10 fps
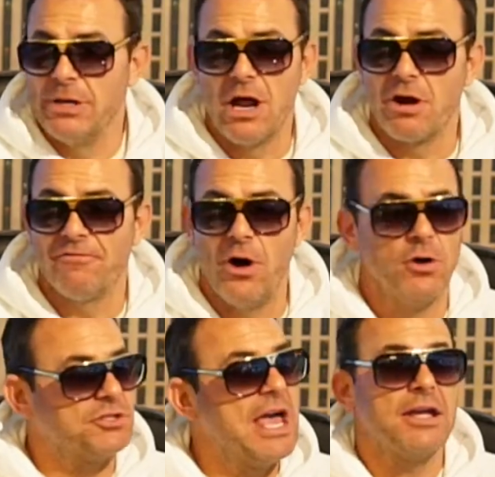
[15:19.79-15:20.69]
been on our
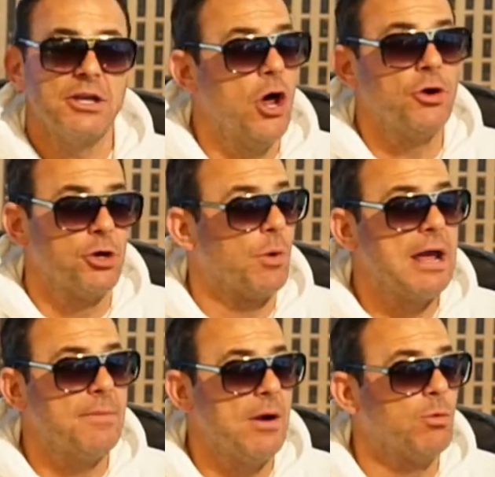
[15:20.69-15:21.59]
phones. Yeah, you know, you're
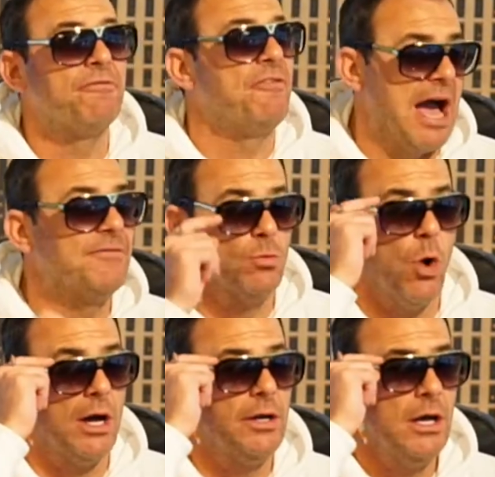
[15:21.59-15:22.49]
right, man. We're five and
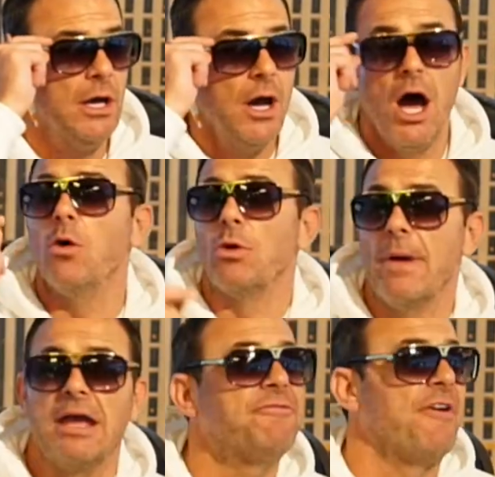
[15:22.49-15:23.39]
one. Yeah. Uh, we
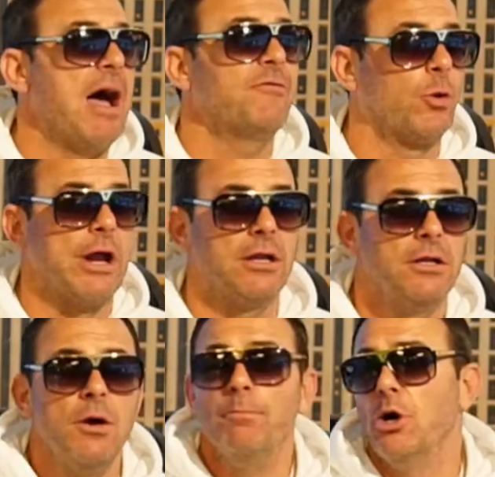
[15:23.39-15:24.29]
made five grand.
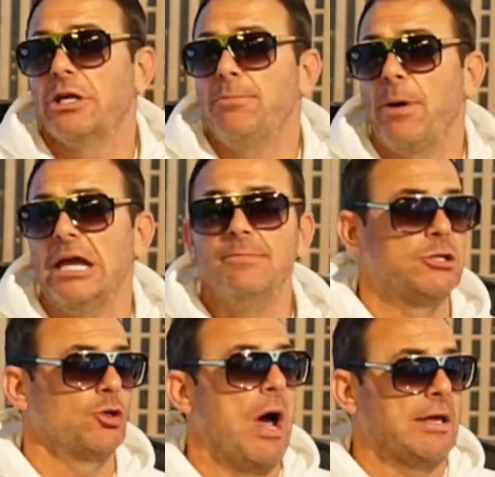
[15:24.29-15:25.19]
Bookie paid me,
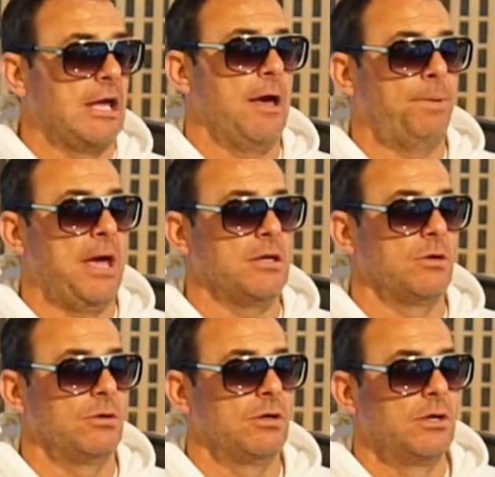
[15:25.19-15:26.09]
so I can't pay you.